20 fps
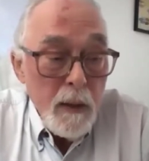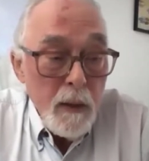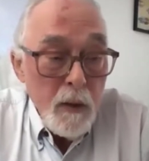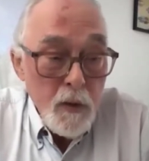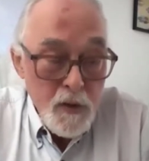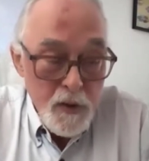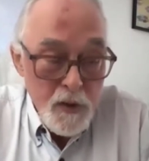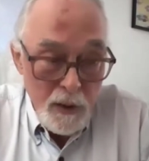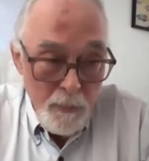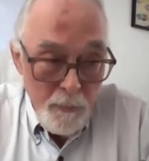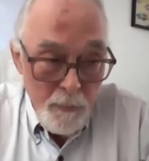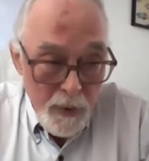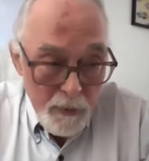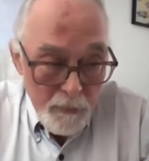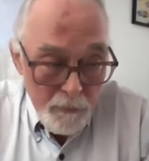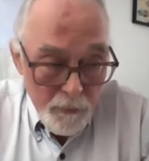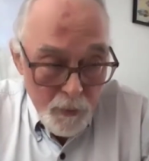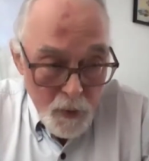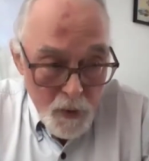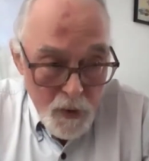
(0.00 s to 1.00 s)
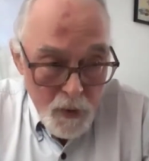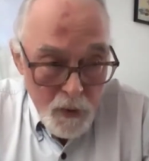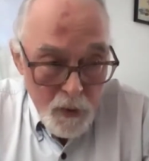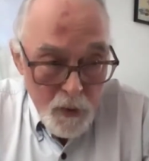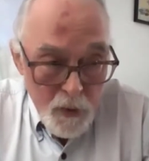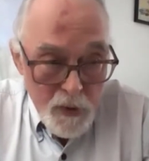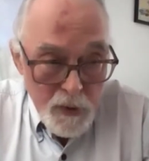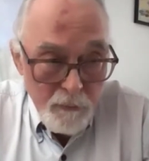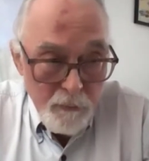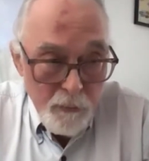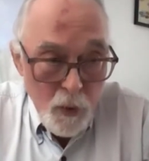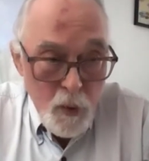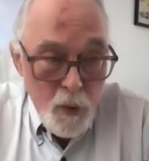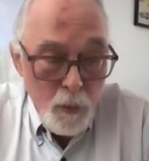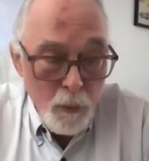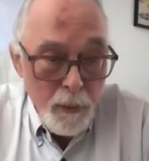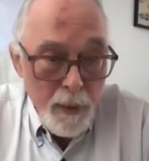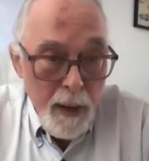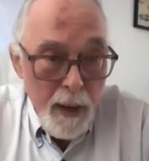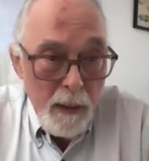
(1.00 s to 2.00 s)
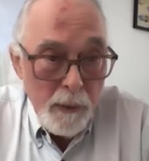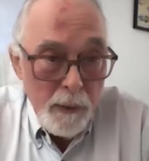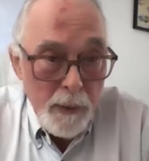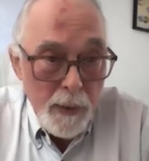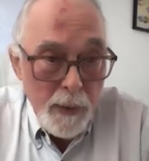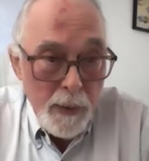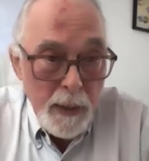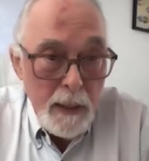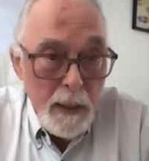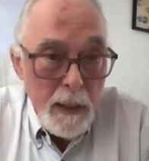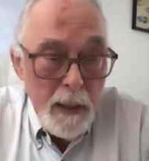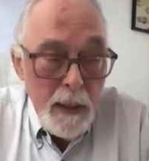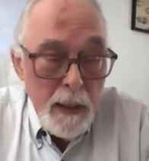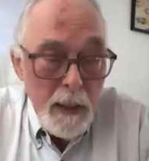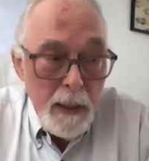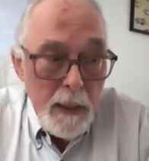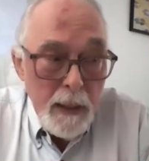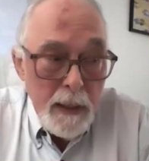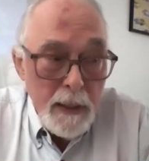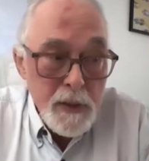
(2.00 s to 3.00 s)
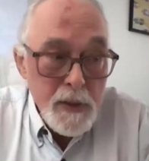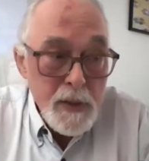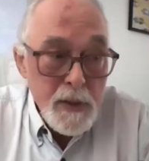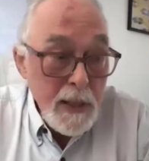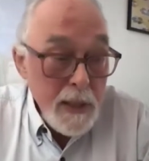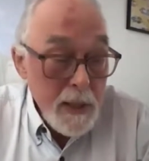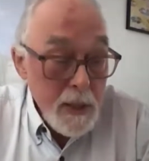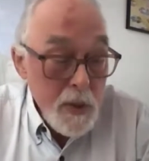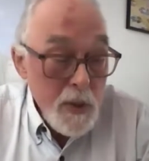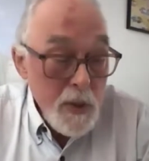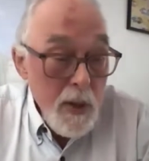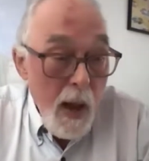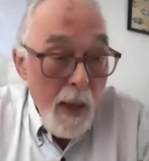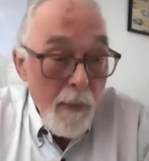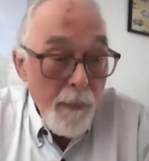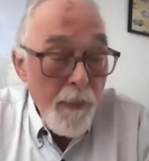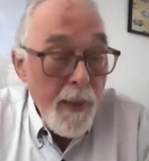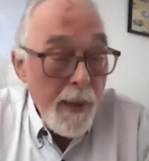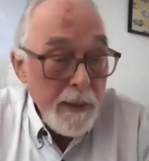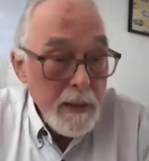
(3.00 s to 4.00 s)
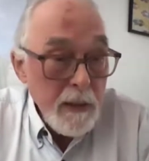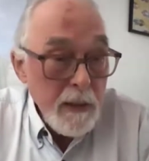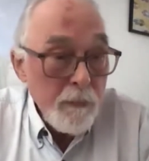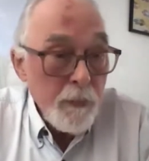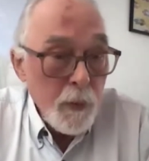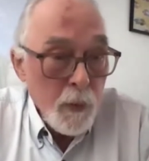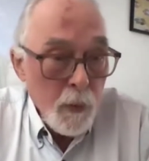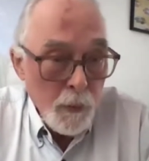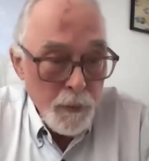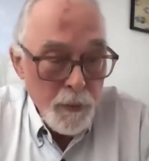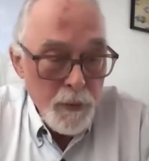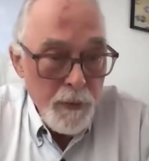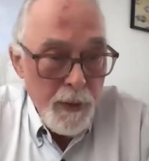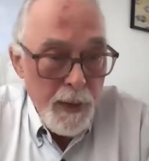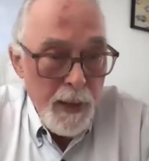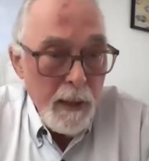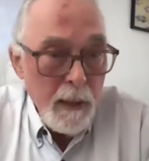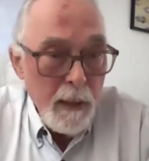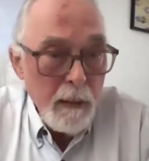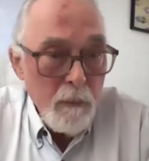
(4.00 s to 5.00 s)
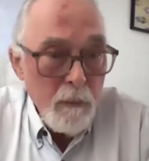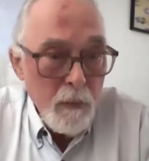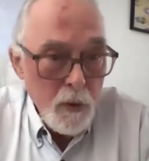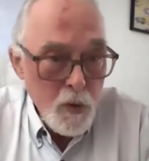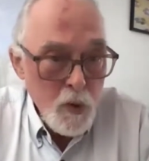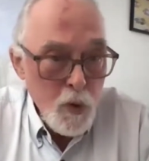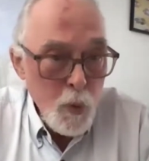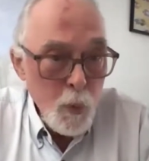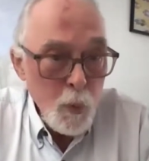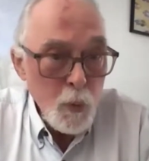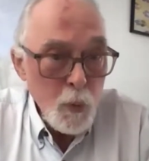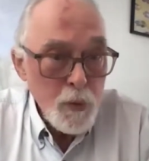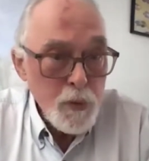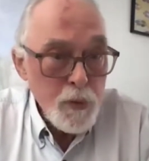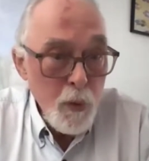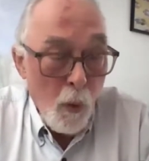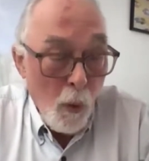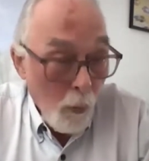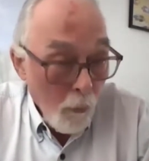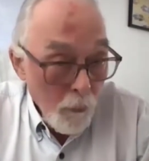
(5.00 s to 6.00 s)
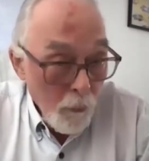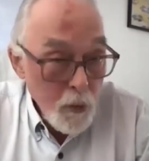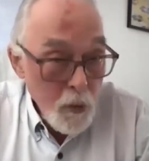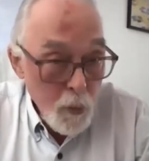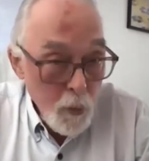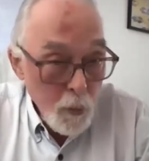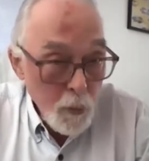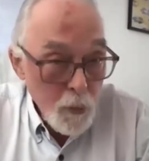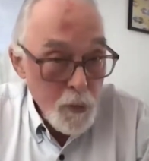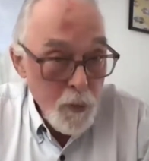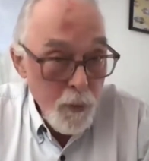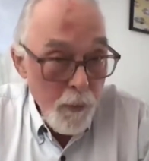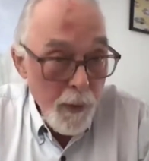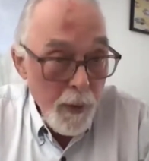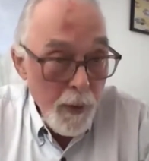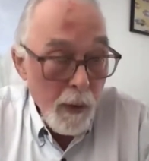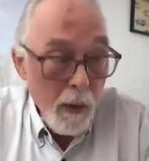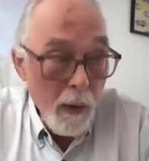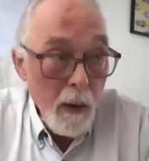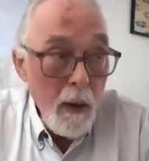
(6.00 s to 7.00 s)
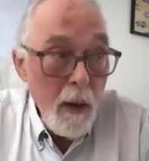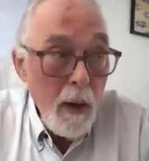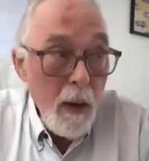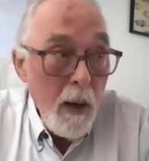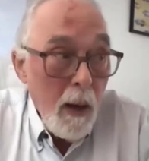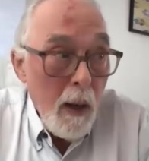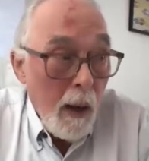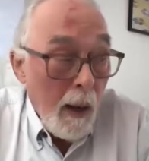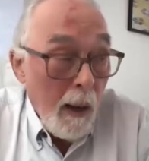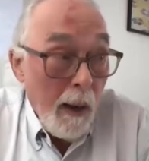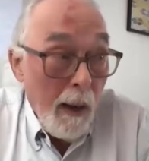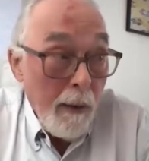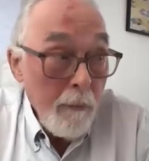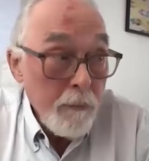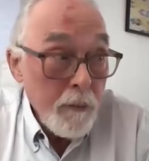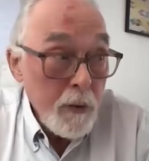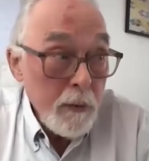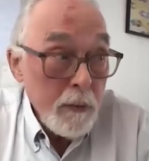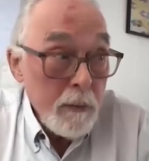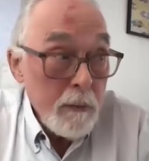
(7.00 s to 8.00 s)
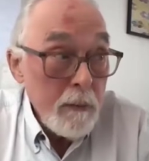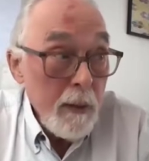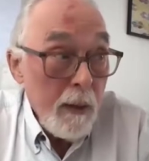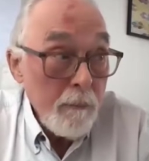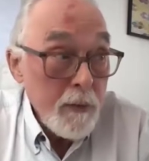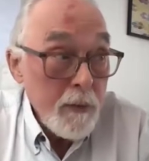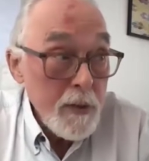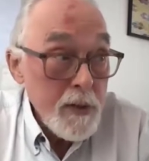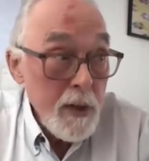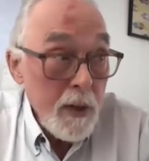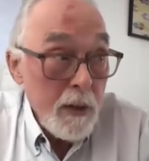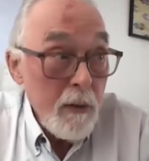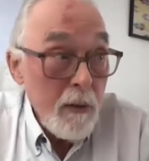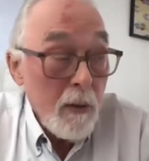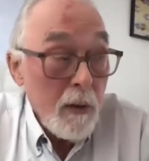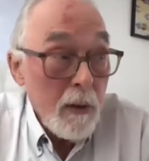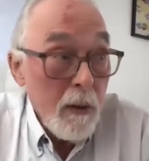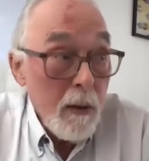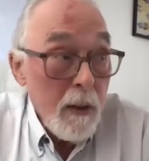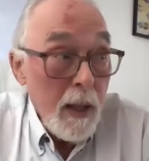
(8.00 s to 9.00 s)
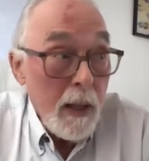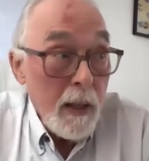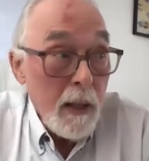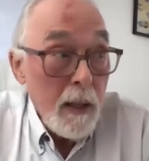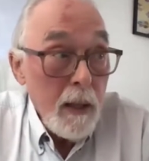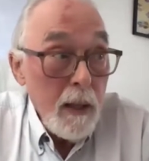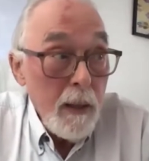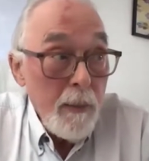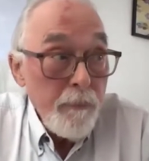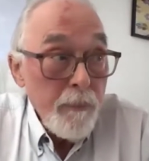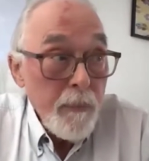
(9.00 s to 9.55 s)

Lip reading: metaverse and using virtual reality is not that difficult today. All the tools are there. I have to tell you that